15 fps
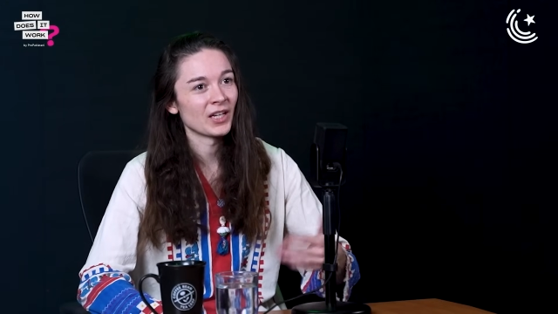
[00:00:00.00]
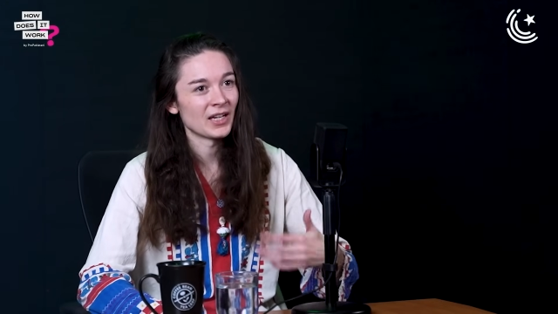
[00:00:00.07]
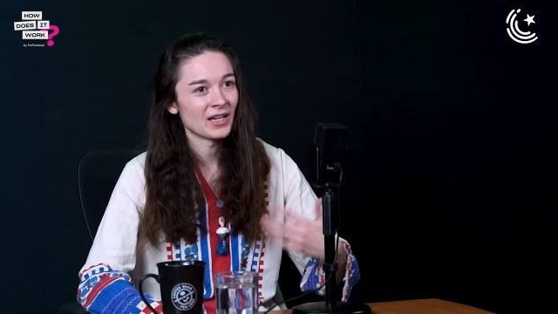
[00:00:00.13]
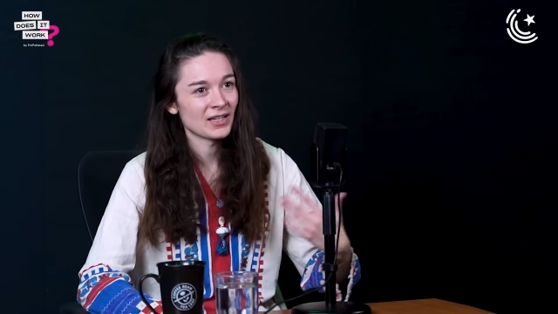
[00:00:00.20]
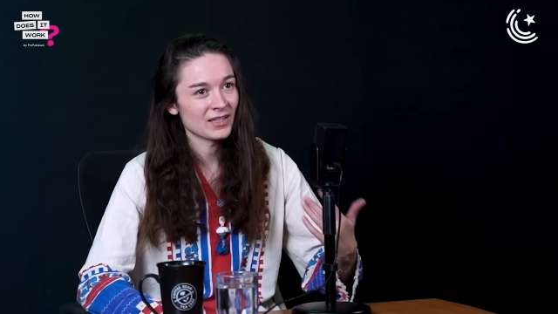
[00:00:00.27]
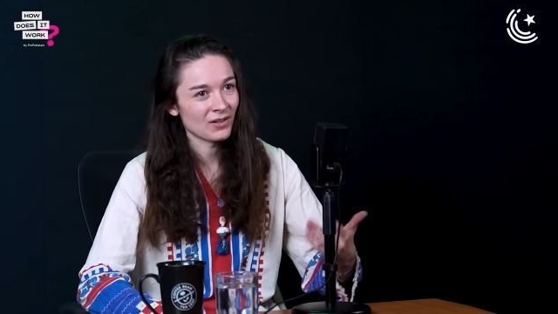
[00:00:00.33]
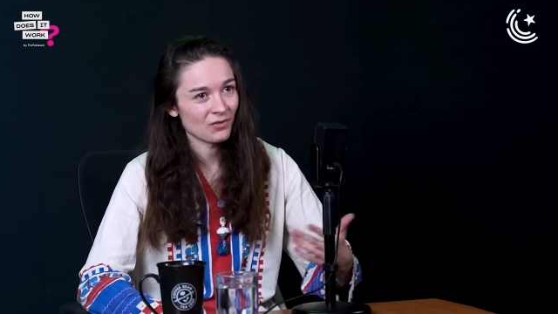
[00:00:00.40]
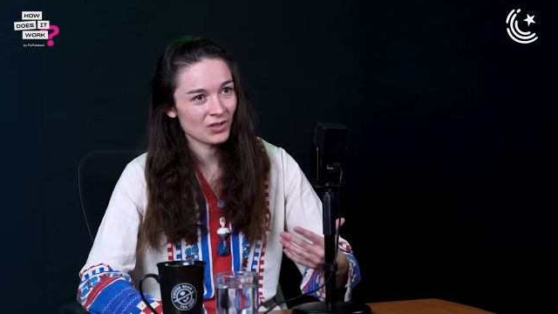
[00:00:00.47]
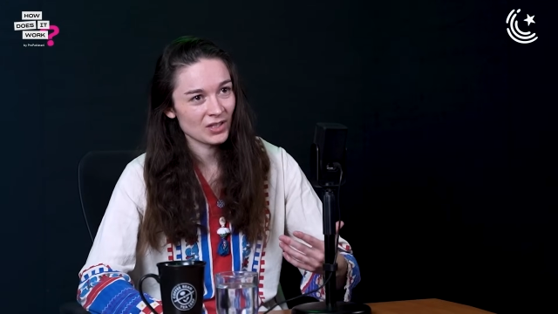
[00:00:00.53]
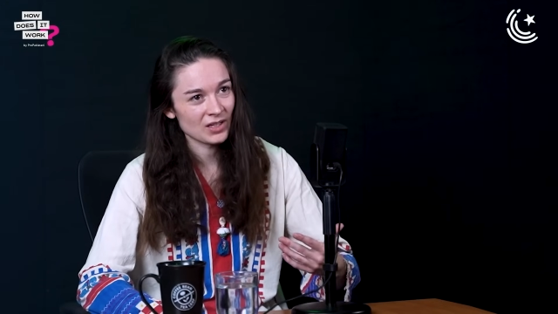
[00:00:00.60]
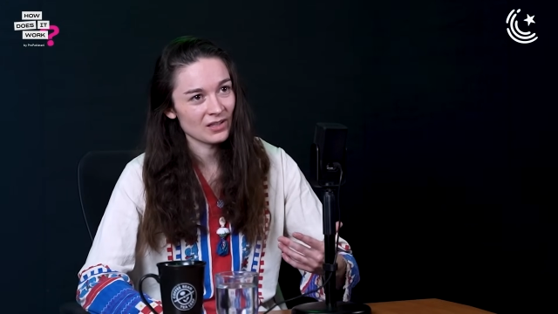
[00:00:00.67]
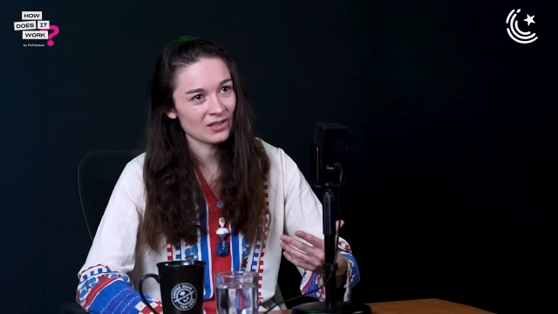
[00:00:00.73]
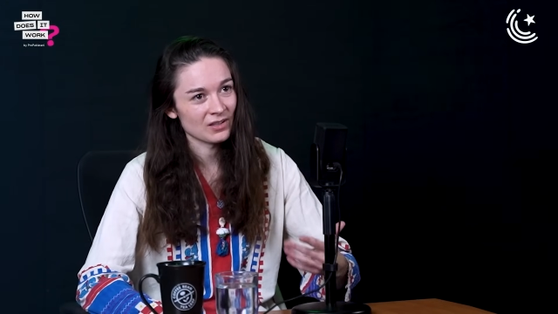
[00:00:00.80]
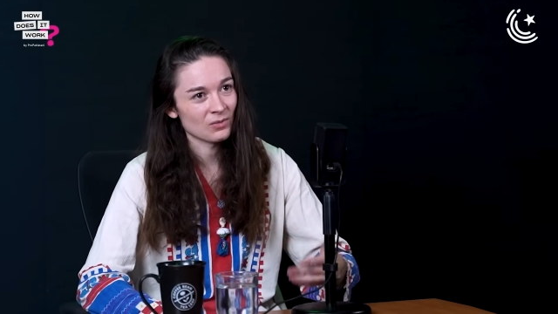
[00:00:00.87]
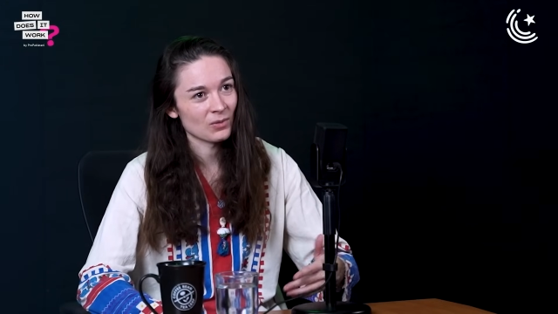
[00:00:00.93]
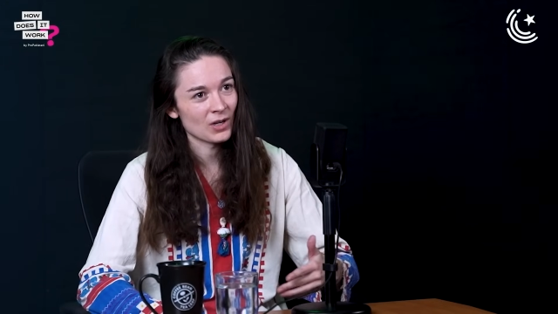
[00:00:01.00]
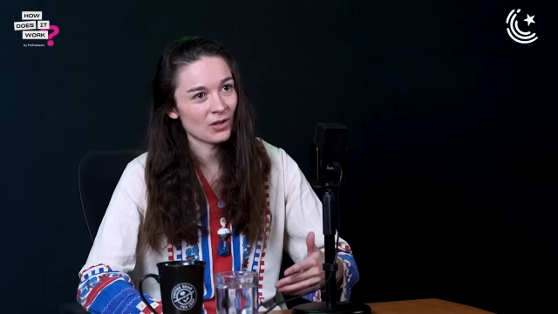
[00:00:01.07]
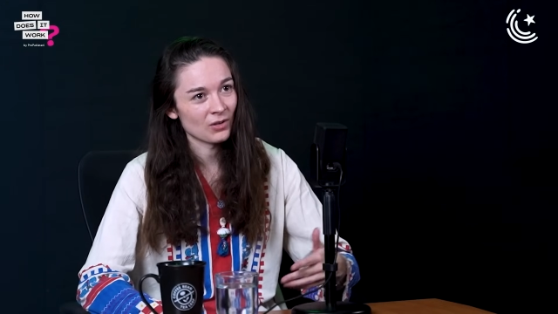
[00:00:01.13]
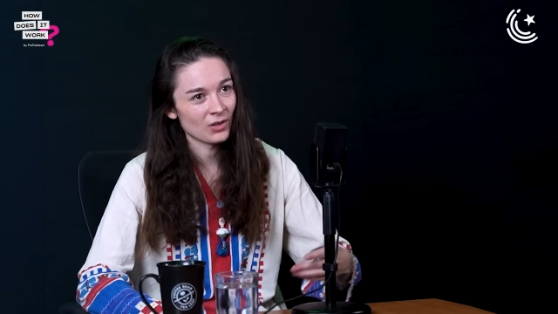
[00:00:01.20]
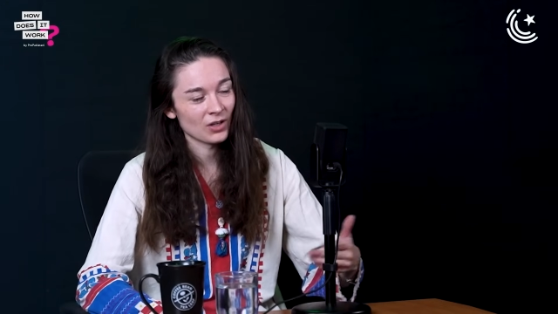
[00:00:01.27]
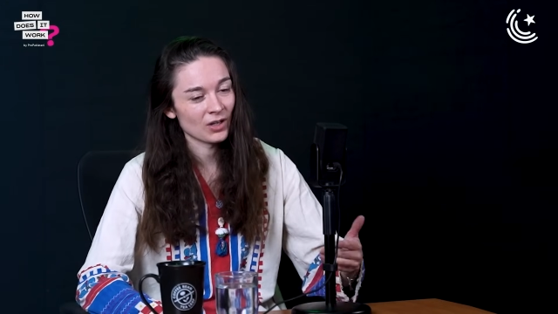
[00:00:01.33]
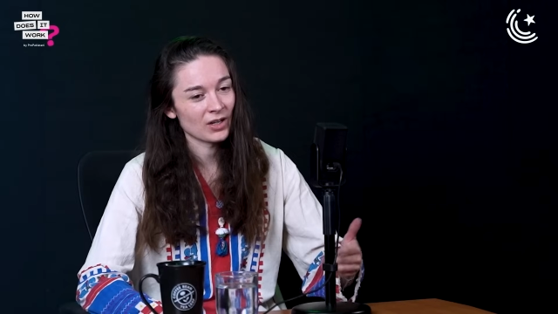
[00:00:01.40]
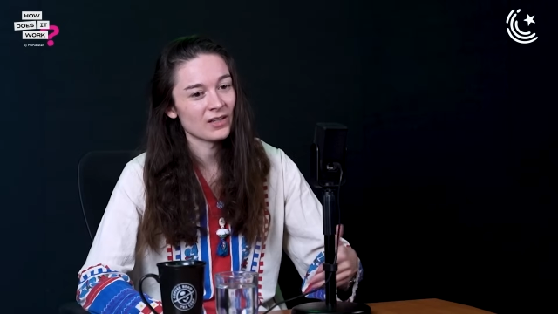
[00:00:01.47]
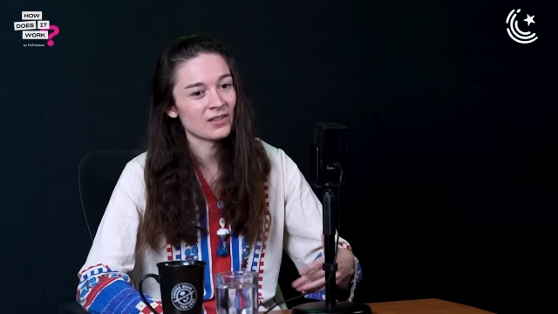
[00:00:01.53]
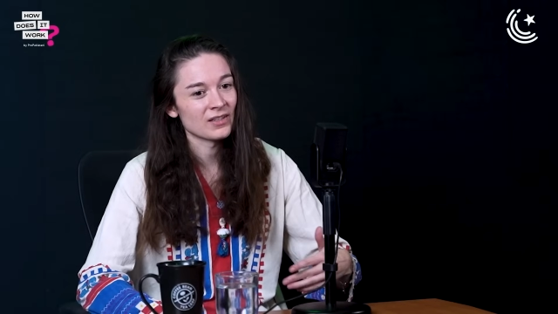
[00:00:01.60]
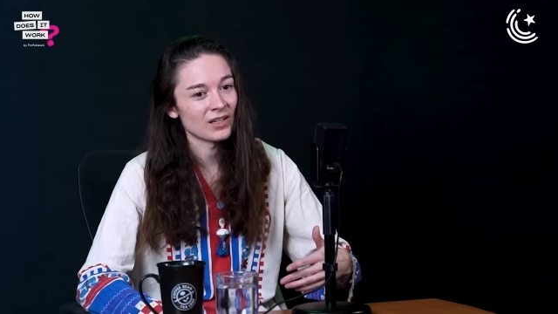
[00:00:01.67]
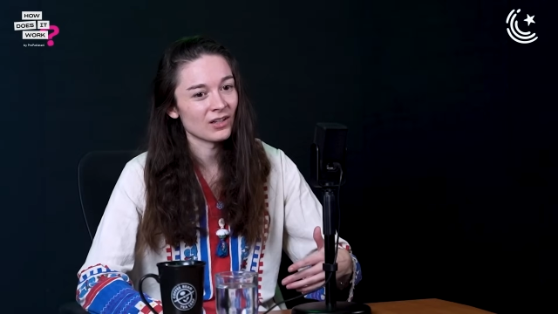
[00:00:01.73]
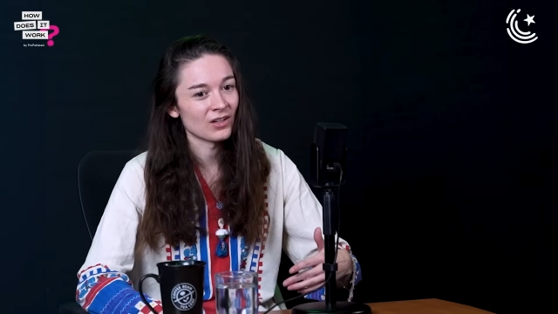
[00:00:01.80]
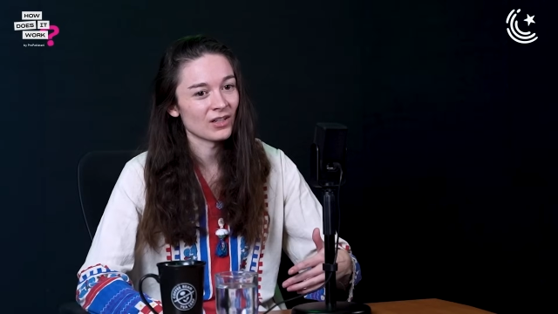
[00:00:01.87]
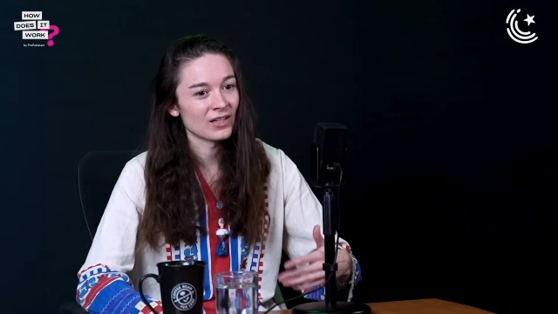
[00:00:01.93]
in activities as well that are
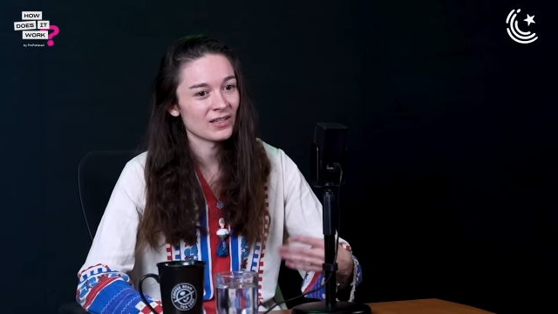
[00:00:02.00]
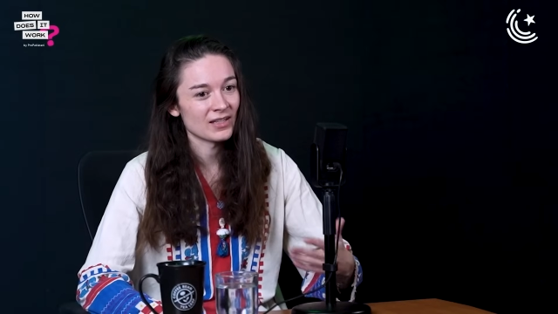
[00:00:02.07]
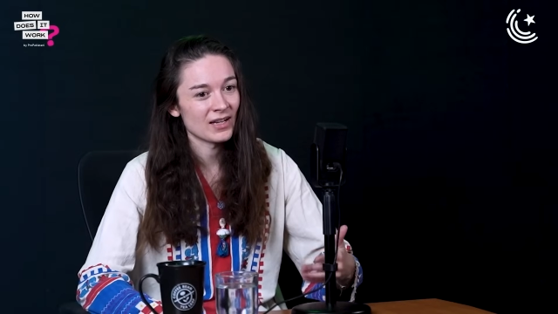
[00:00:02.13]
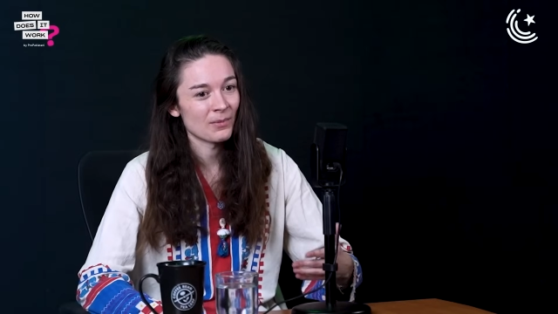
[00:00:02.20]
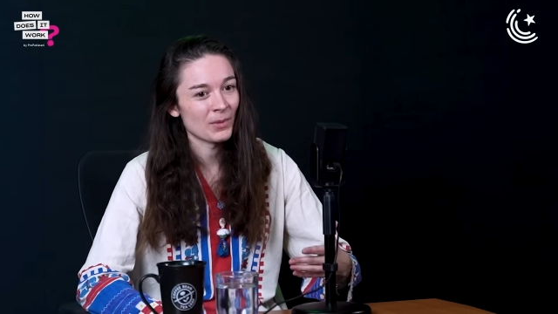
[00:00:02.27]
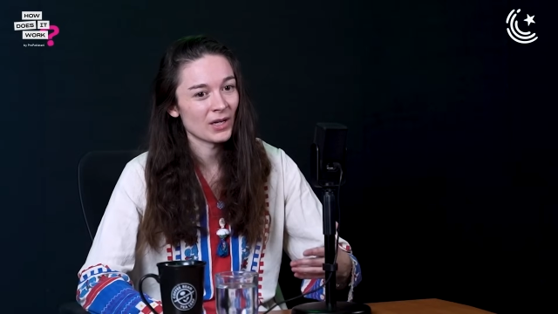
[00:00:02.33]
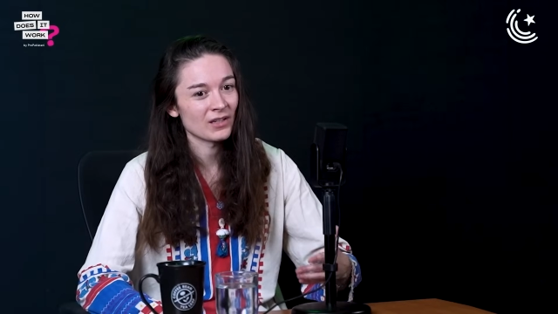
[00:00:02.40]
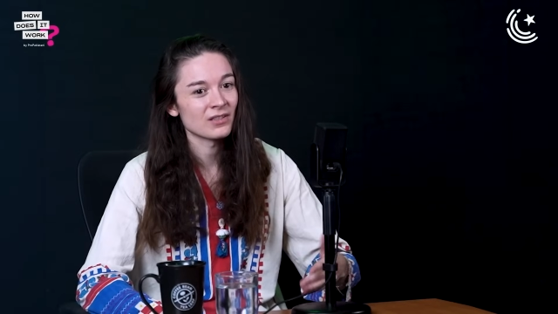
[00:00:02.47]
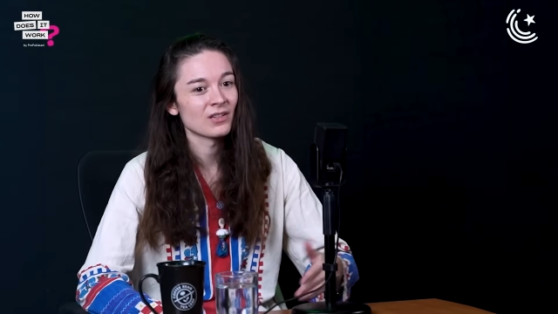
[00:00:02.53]
considered Islamic,